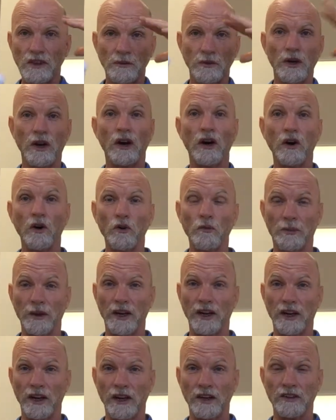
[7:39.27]
whole
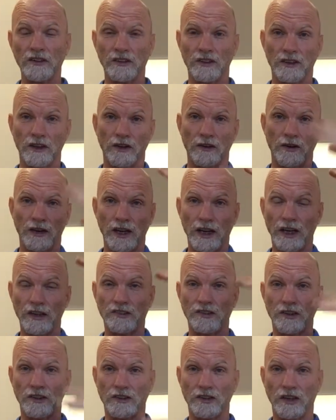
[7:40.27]
beings, head
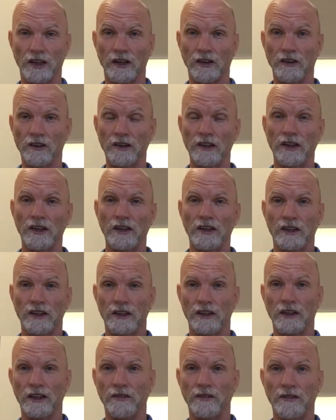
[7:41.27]
to toe.
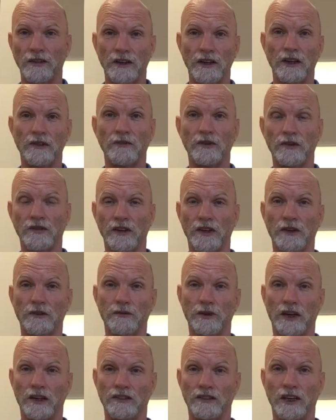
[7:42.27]
Everything
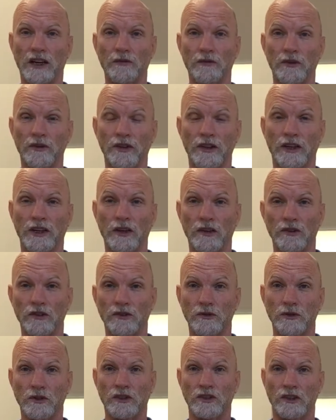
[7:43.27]
affects everything else
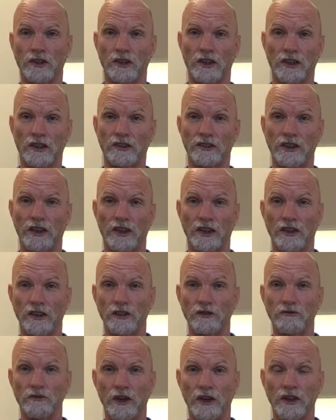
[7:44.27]
to a certain extent. And
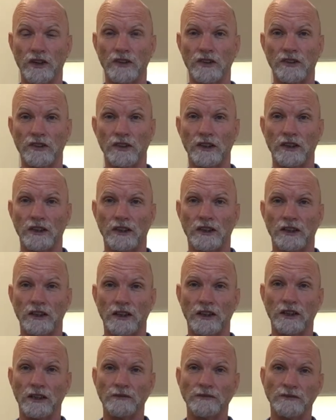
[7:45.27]
as runners,
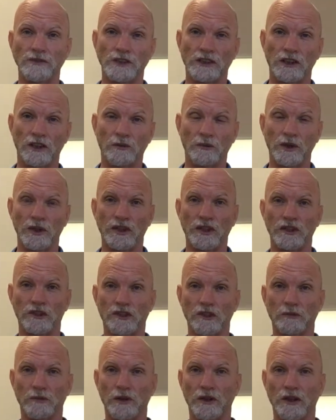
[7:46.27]
we need
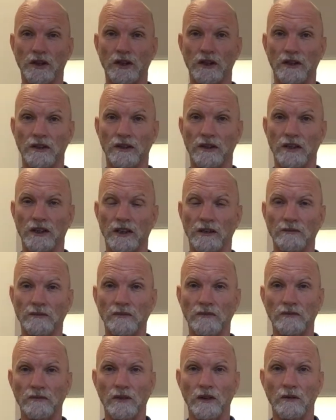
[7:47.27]
to be
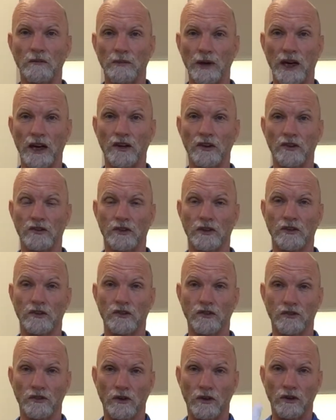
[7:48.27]
balanced and
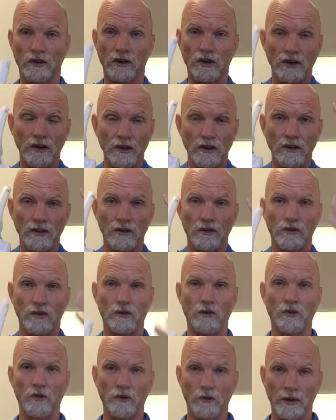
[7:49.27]
strong
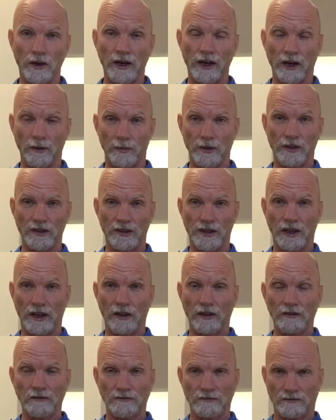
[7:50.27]
all the way up and
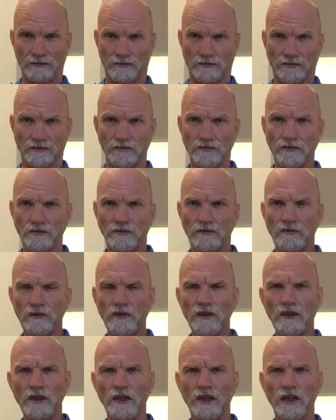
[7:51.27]
down.
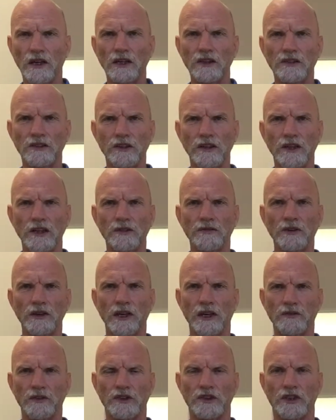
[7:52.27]
And if you
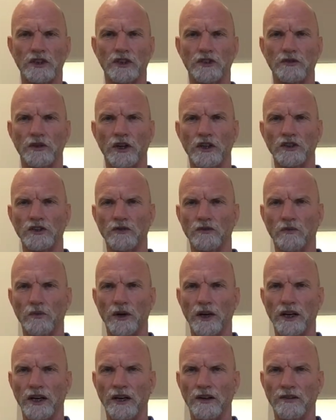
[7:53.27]
have a situation
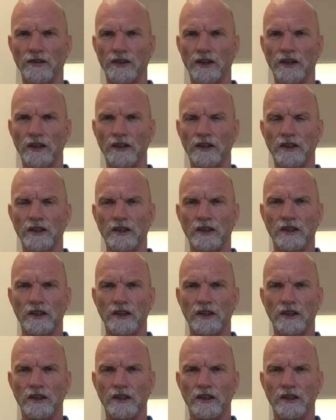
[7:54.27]
where the